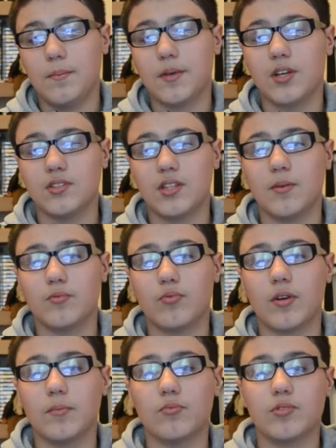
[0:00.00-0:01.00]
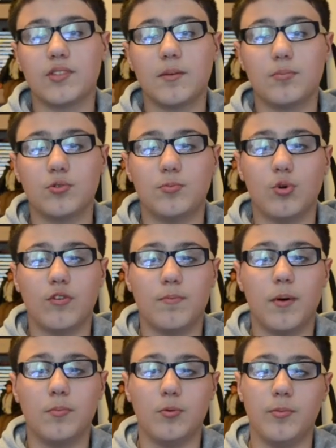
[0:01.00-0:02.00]
because it resembles more of
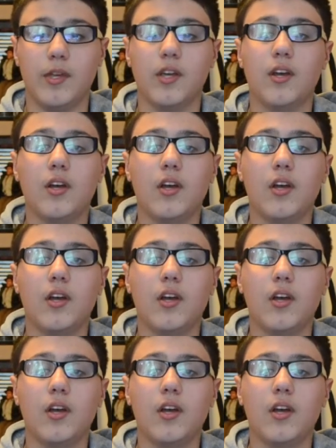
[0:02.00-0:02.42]
Bumblebee.